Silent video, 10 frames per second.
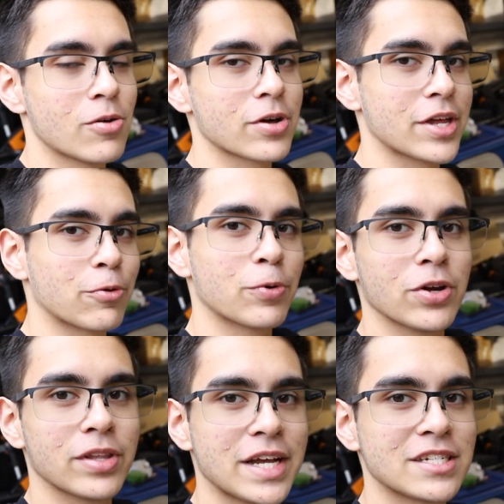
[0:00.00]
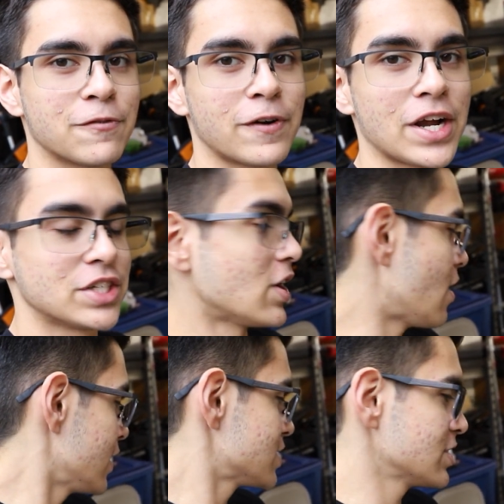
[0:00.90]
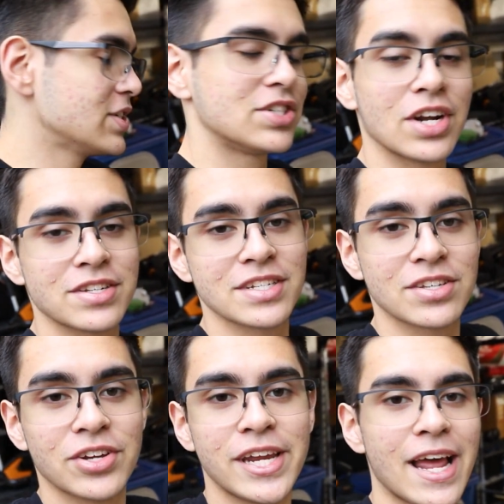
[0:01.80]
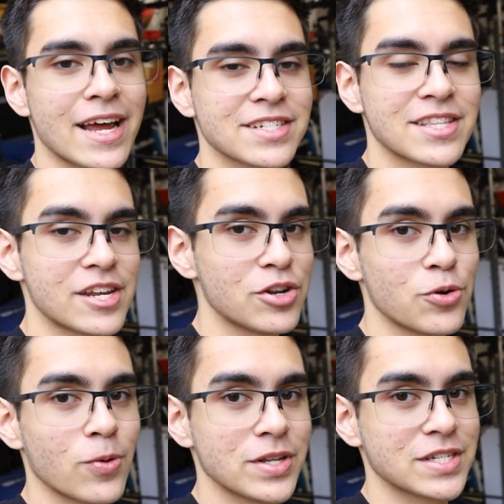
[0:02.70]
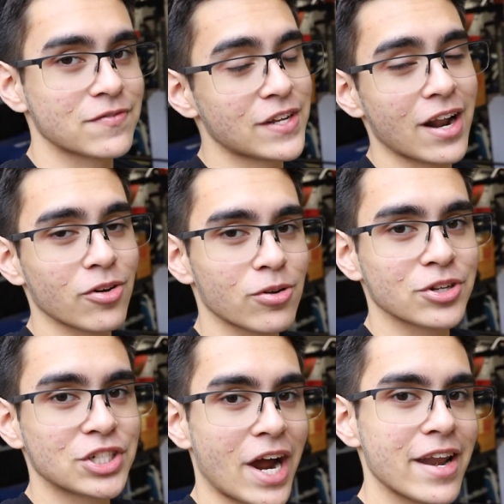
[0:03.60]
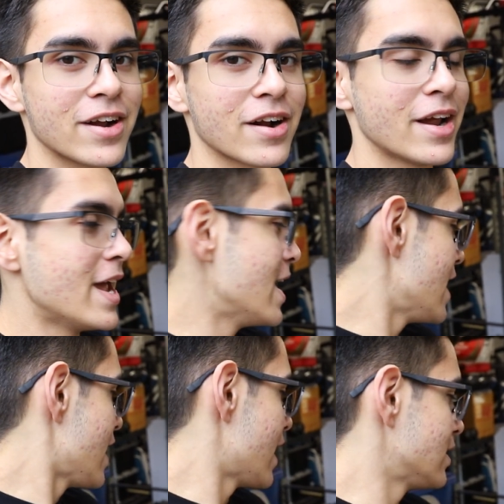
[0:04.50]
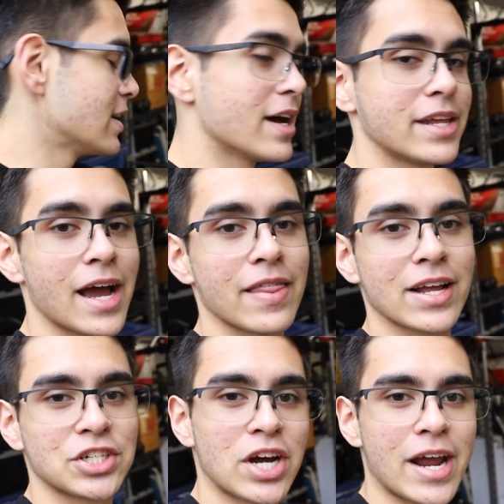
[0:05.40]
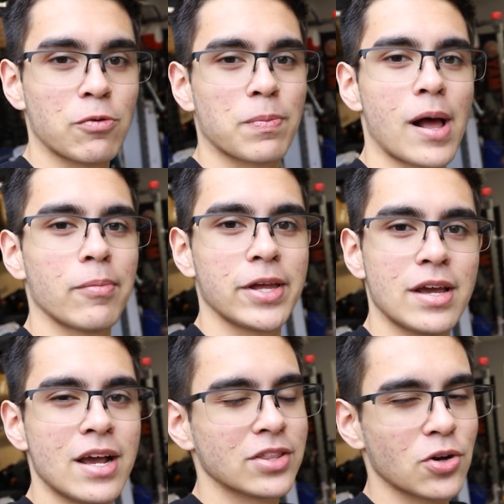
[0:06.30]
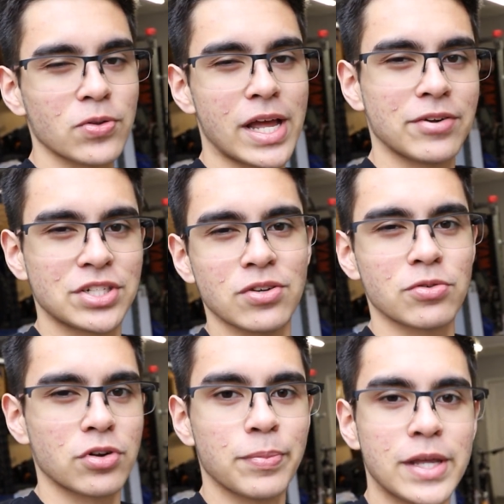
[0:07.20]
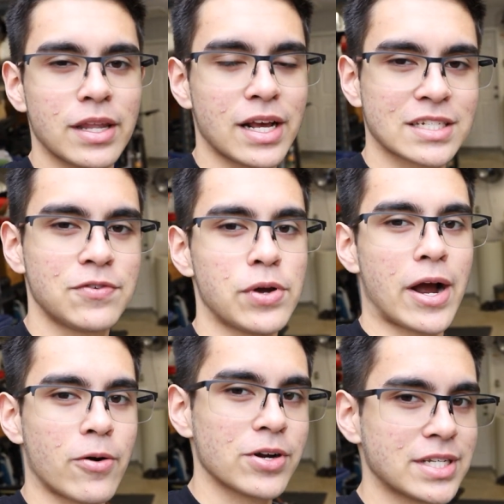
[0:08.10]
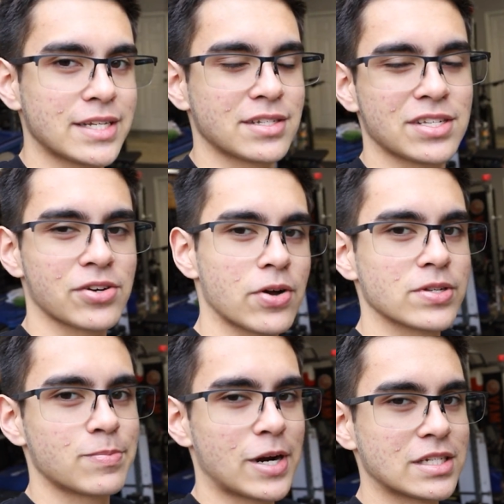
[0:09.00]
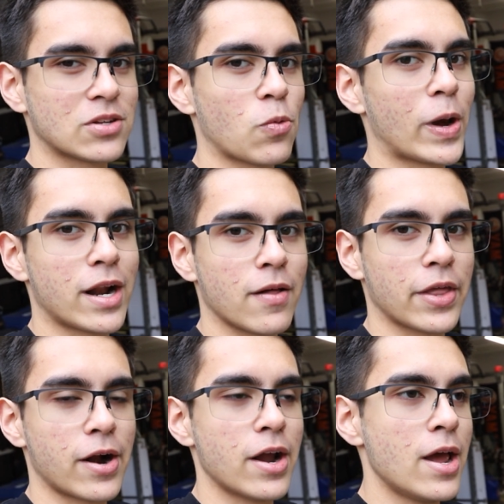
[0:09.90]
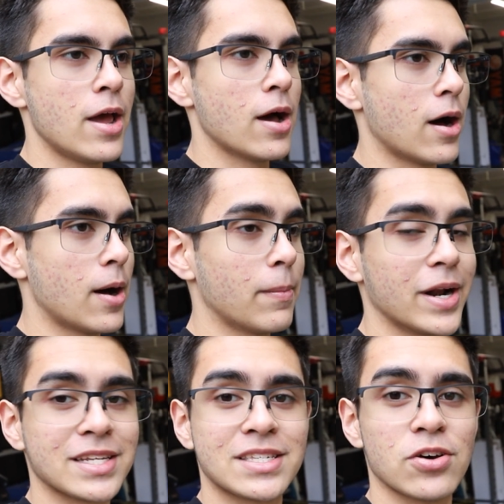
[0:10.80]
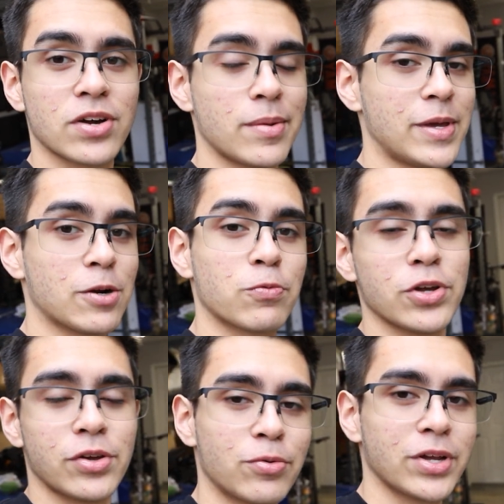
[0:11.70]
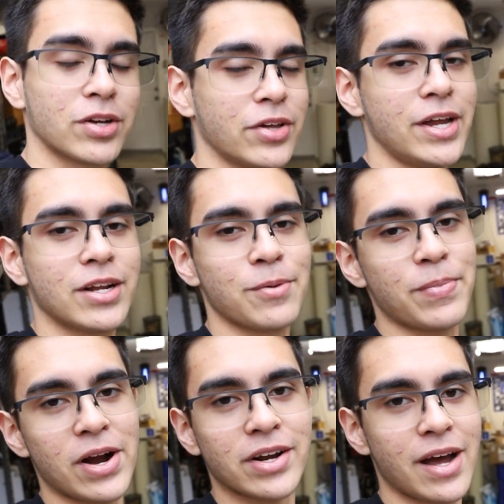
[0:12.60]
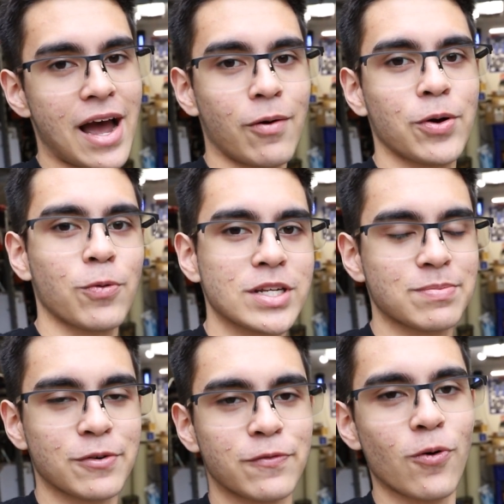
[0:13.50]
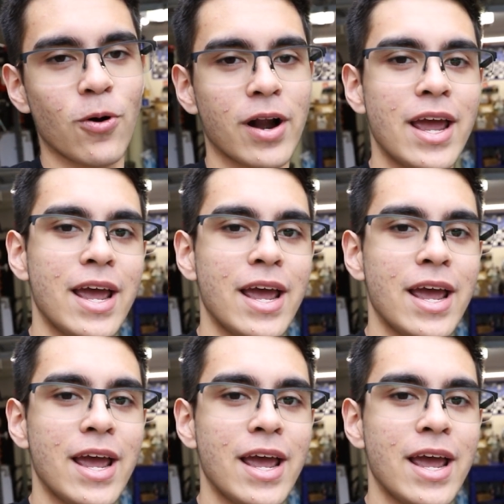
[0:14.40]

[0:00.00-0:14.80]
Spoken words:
looking real nice and fresh. Honestly, just as clean as the new ones, if not a little shinier. And yeah, that shine will probably dull down just a little bit in the next few hours as the silicone spray is still wet on there. But it's still going to be really clean compared to how it was before.